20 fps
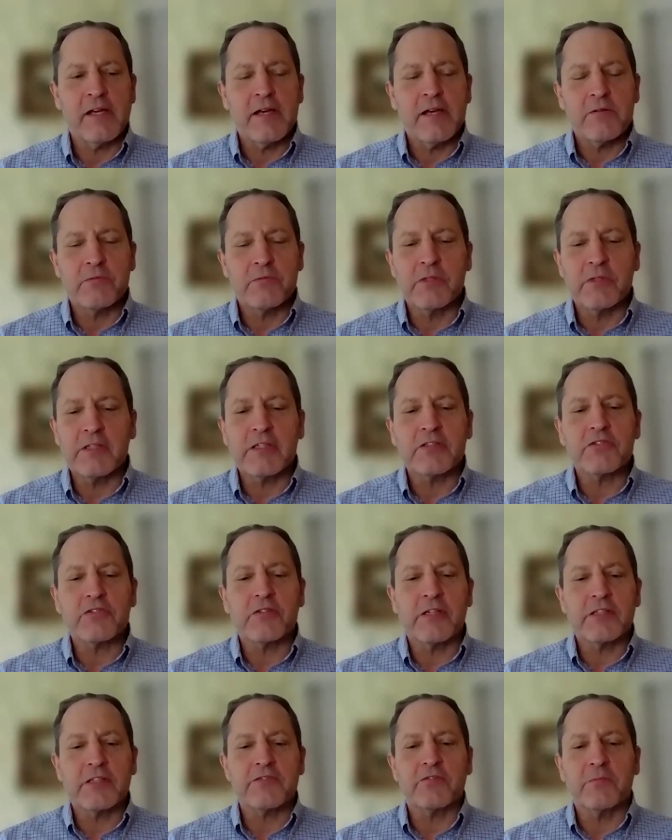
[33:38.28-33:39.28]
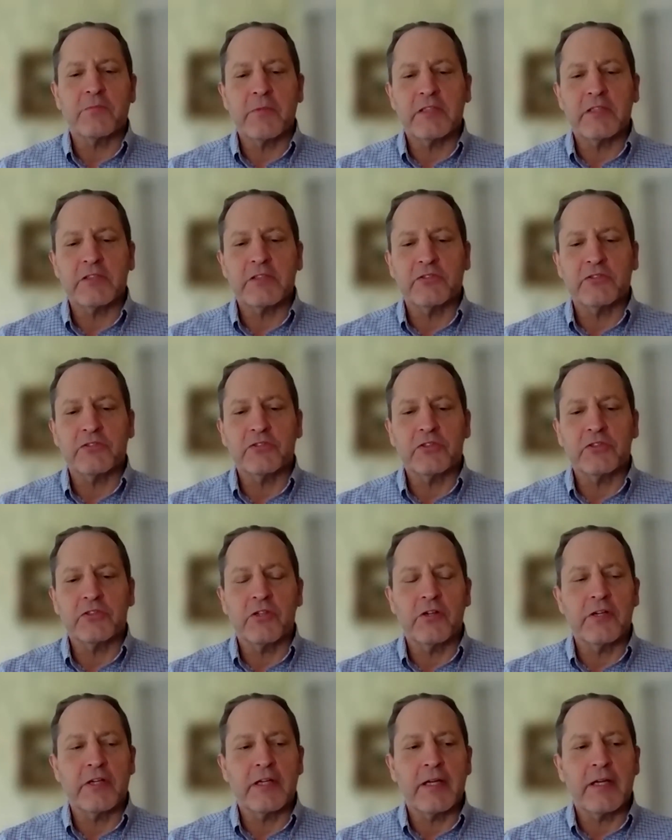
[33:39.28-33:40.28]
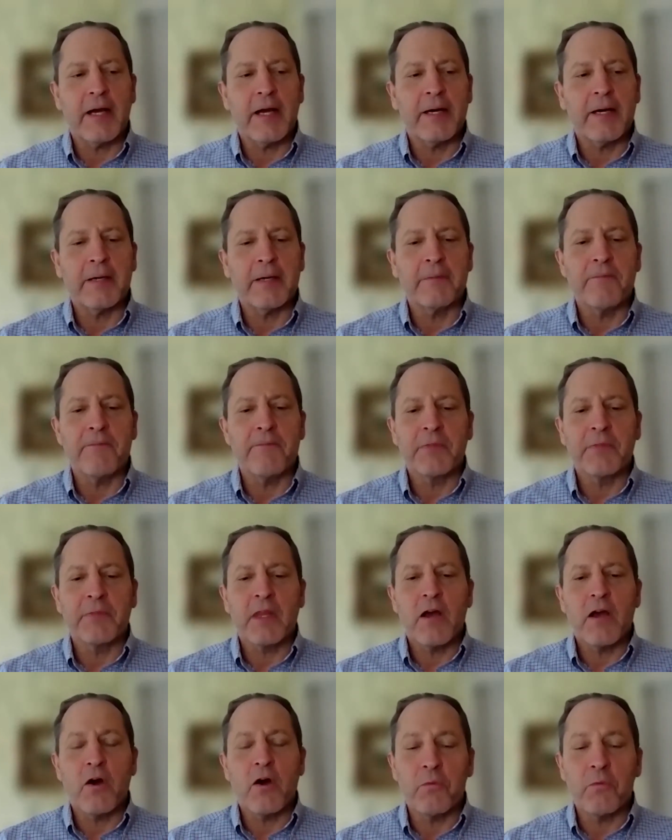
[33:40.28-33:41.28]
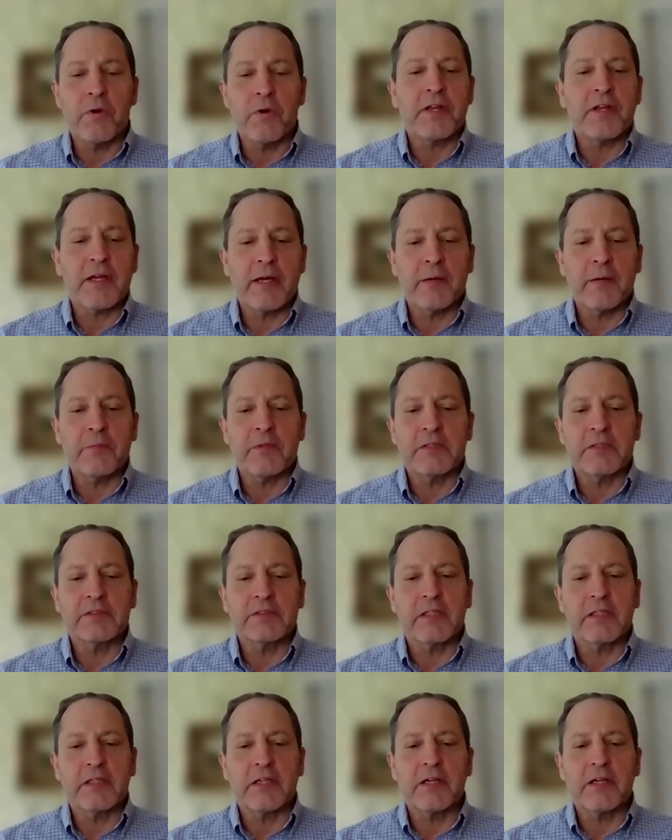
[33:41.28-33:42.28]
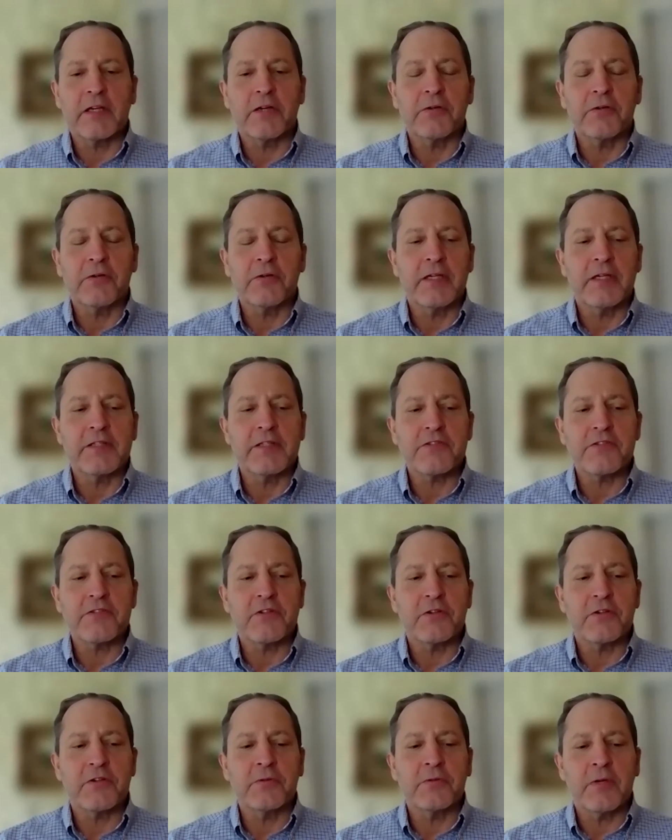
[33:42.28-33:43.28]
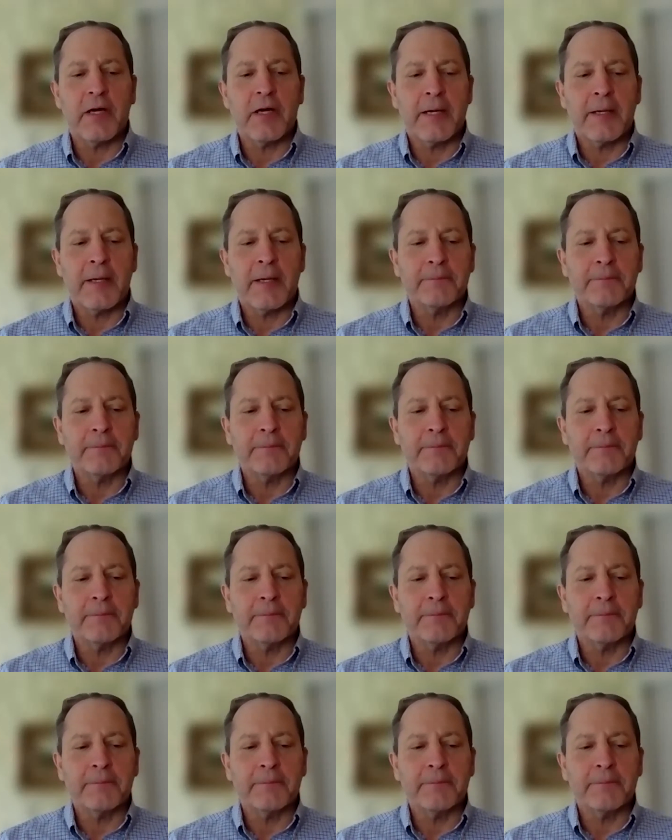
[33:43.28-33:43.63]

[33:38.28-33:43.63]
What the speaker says: really a transformational journey on where the company is going to go. And so,